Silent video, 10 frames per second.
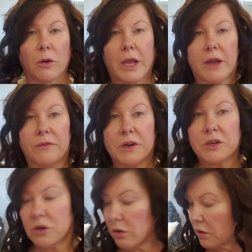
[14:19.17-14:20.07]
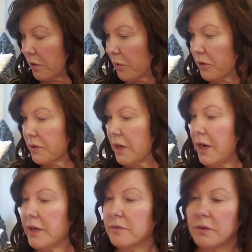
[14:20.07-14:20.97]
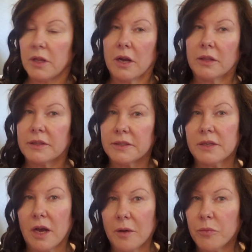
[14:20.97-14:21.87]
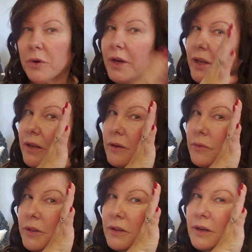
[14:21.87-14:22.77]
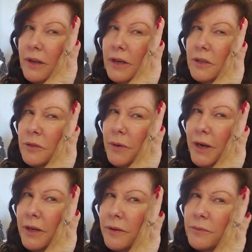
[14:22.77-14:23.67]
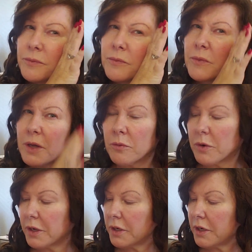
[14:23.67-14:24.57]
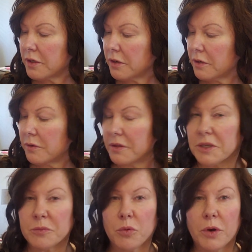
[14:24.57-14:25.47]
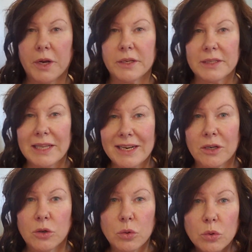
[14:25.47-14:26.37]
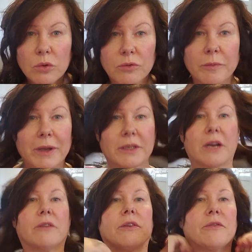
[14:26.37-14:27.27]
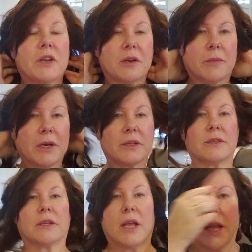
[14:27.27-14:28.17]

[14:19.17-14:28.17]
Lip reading: Okay, I finished curling both sides. I'm going to lock this top one in with a little hairspray. And what you need to do at this point is let it cool for about 10 or 15 minutes.